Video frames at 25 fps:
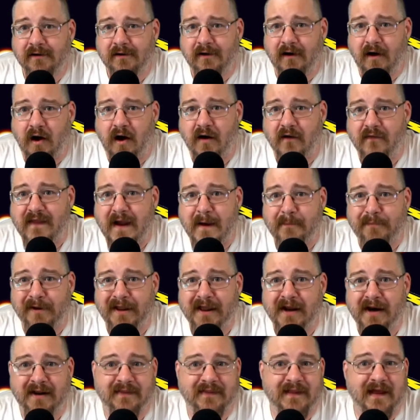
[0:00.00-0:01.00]
on that
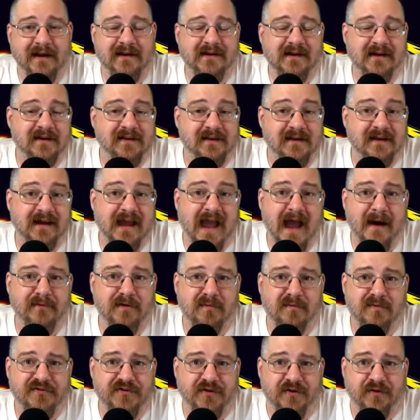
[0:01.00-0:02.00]
planet that in the
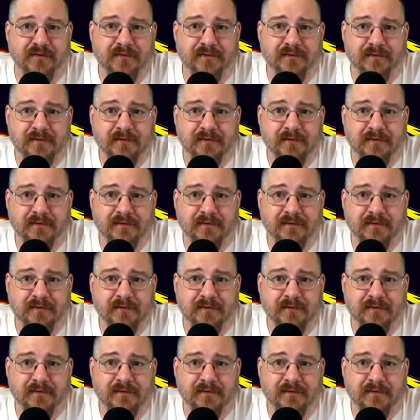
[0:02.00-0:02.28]
habitable zone.